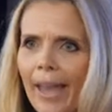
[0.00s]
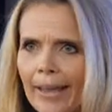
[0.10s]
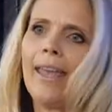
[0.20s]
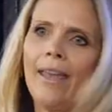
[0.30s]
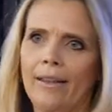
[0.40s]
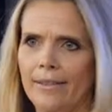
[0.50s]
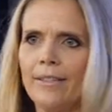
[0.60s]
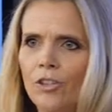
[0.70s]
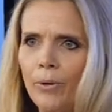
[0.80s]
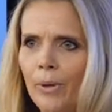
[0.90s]
I can't
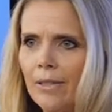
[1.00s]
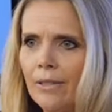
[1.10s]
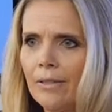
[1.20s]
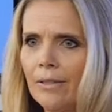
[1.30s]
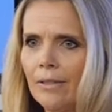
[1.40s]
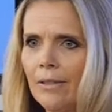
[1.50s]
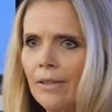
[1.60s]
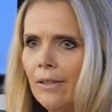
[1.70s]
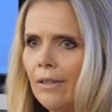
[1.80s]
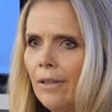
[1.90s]
do it.
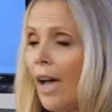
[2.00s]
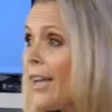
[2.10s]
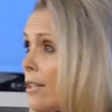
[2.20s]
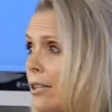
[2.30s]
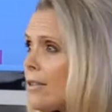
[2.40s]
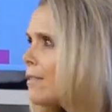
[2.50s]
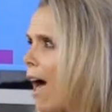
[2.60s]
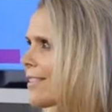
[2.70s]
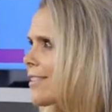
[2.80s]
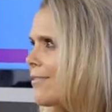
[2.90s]
I took
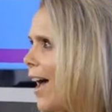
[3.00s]
lots of